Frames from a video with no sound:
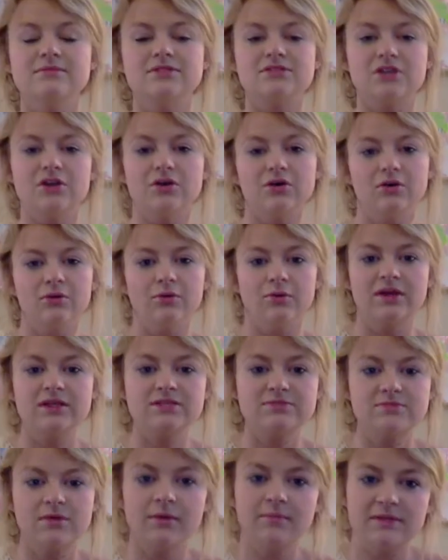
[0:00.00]
So with
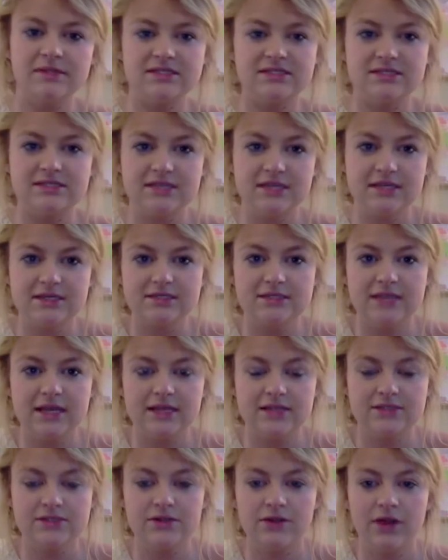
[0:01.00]
small businesses,
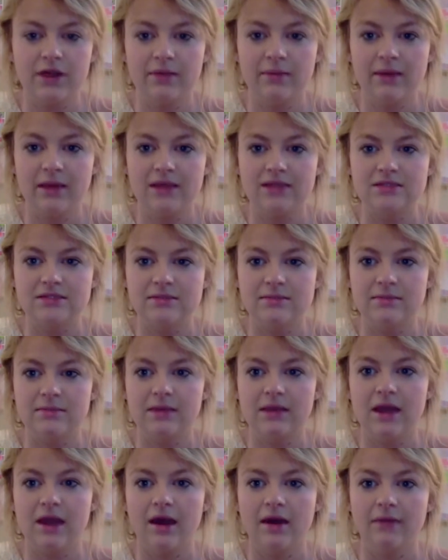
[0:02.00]
Instagram has
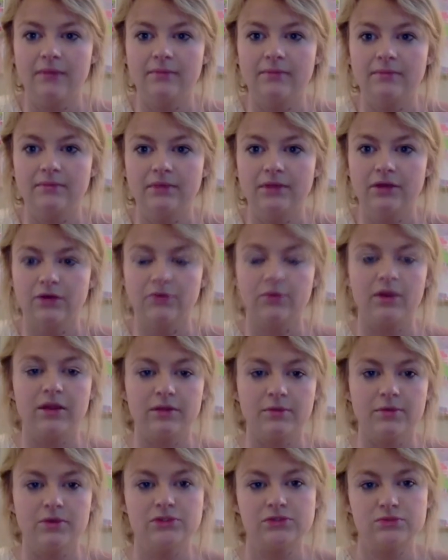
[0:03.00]
become, one of
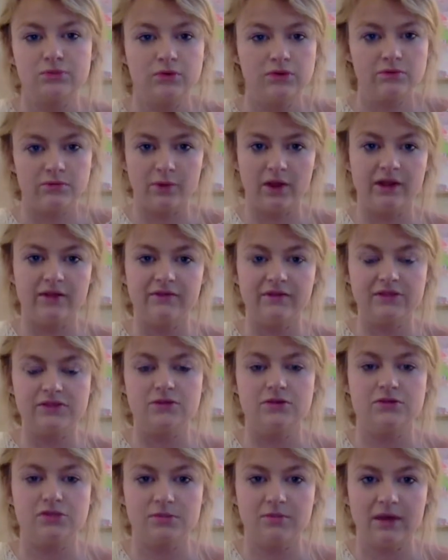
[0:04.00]
the most relevant
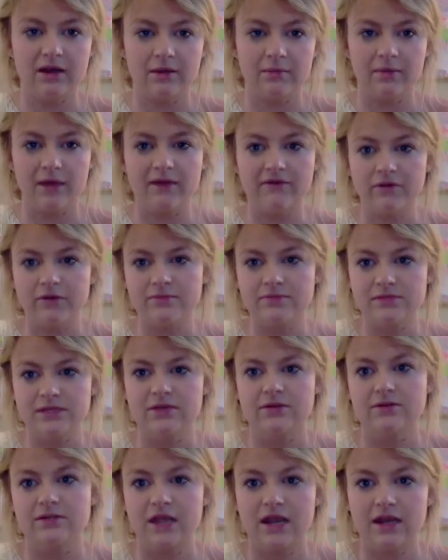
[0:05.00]
social media platforms in
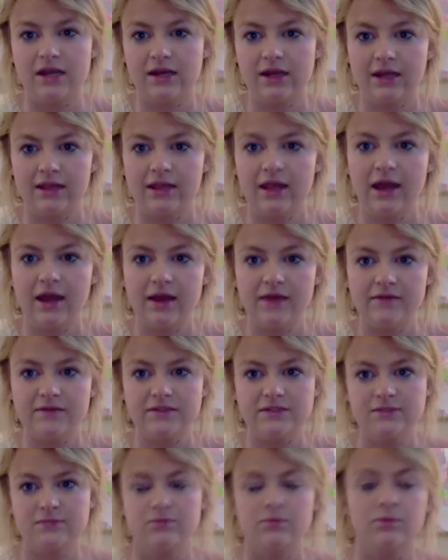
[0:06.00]
our day-to-day lives.